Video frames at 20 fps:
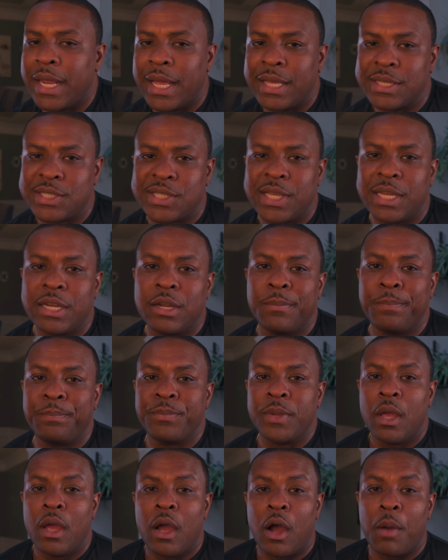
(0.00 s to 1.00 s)
and send them
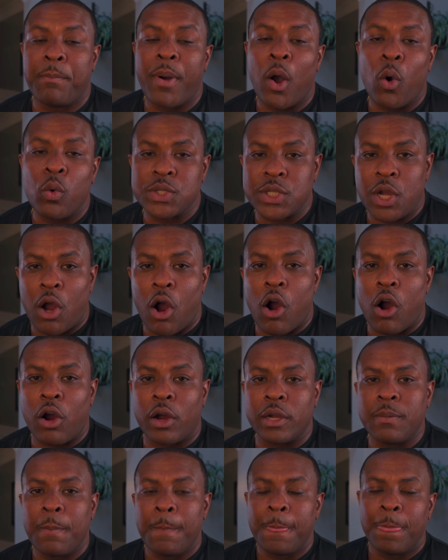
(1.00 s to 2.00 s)
a
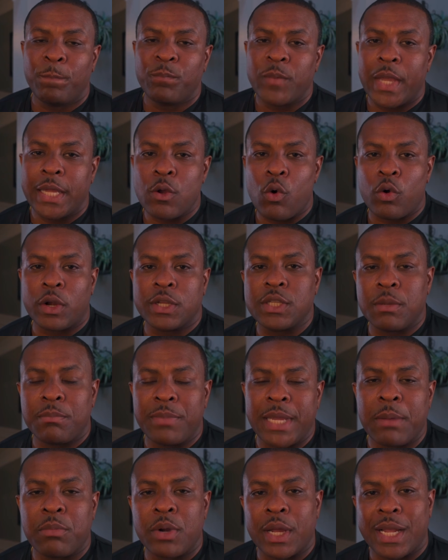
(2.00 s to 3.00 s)
postcard in order to
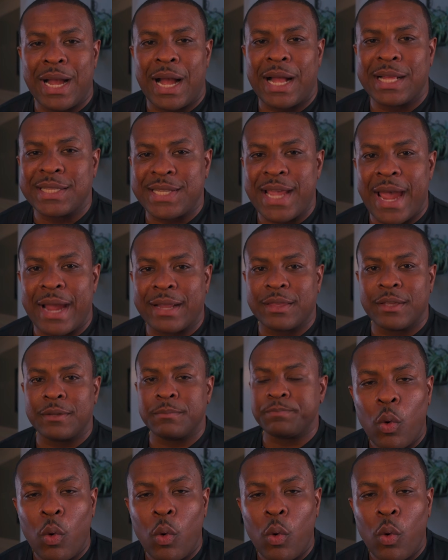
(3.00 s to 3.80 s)
be able to contact them.